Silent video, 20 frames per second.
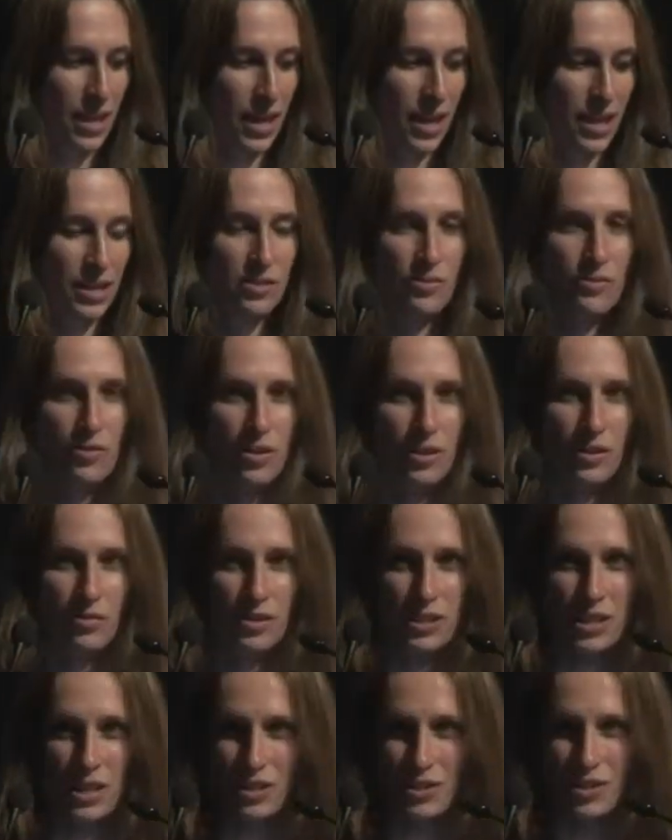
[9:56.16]
and for the
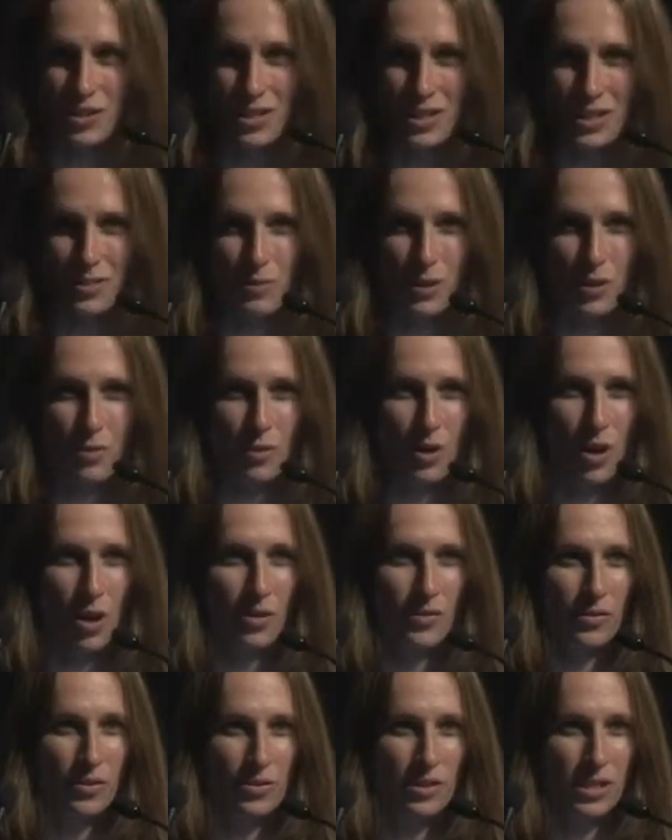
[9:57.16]
invitation to speak with all
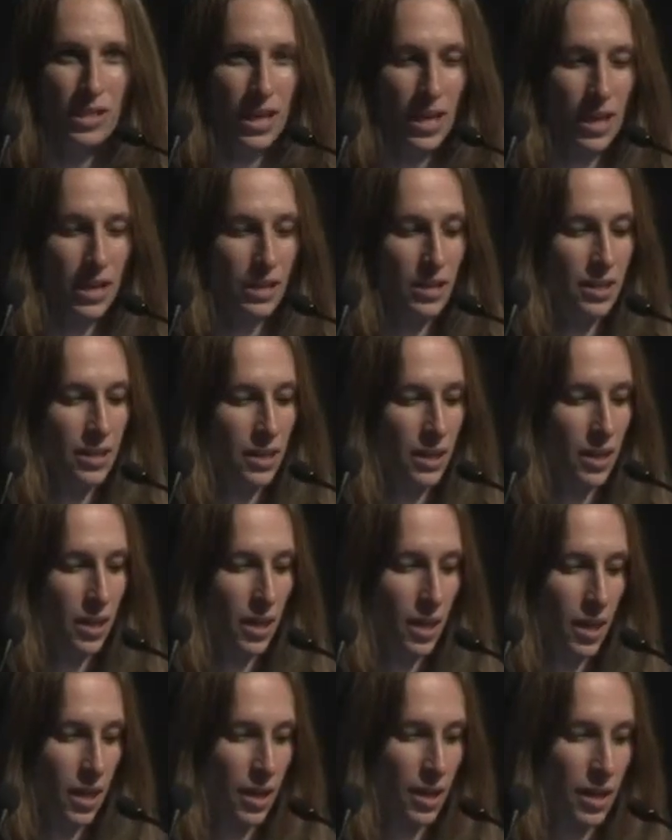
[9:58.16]
of you today.
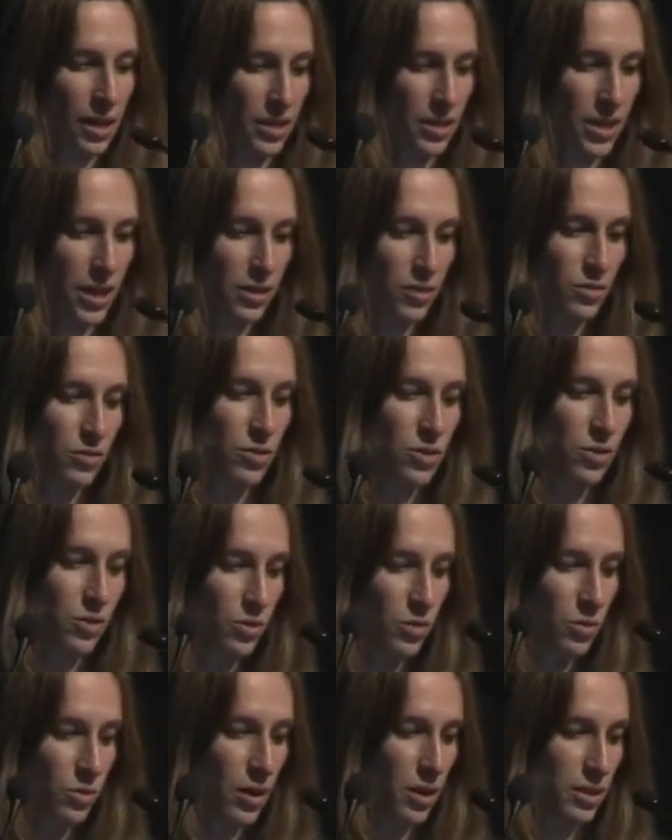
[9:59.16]
Thank you
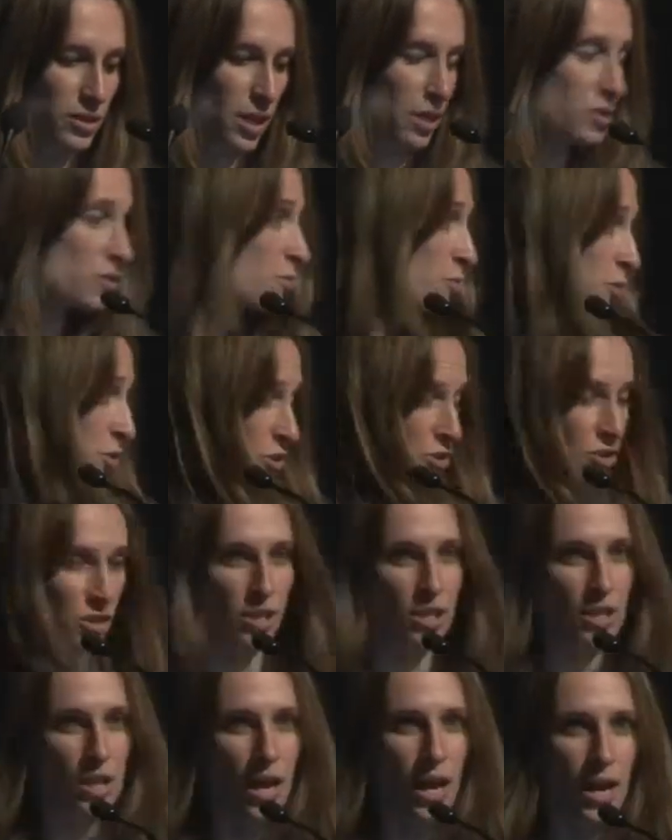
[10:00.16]
to Dr.
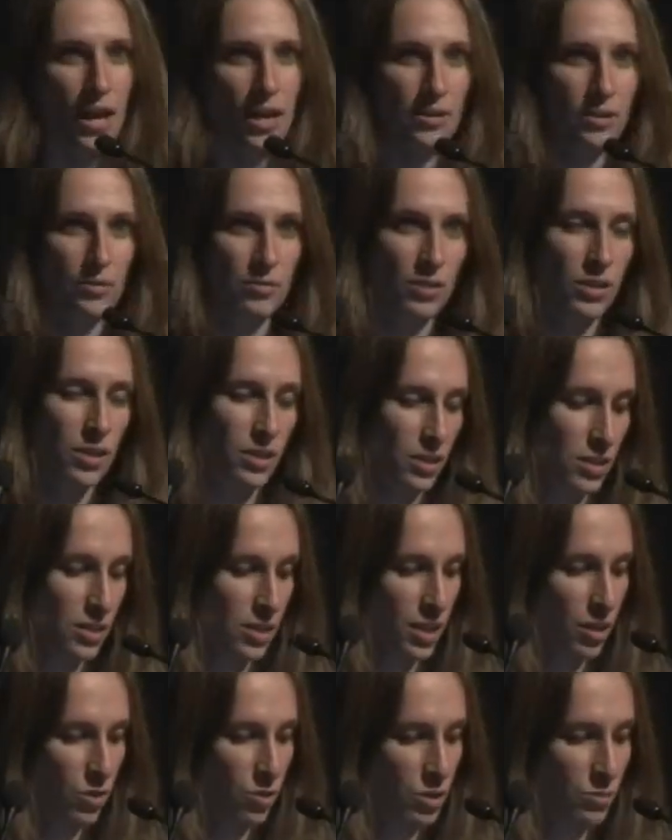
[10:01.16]
Mukherjee and the
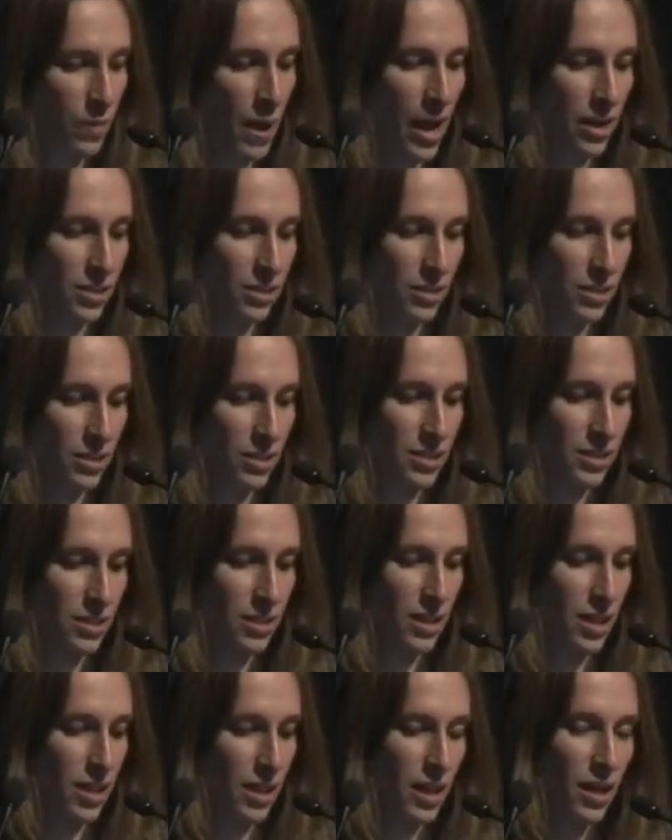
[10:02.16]
distinguished panelists